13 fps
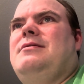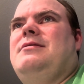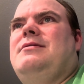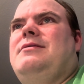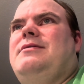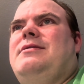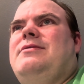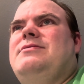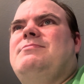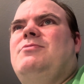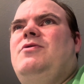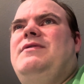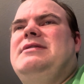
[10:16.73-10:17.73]
there's
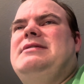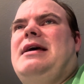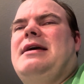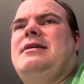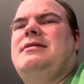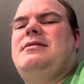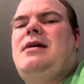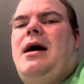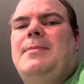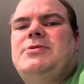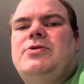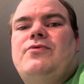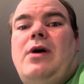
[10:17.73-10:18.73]
movies like
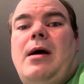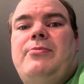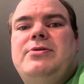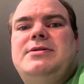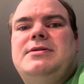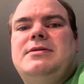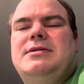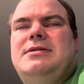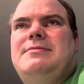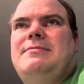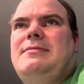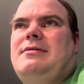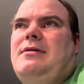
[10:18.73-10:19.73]
Cops and Robertsons,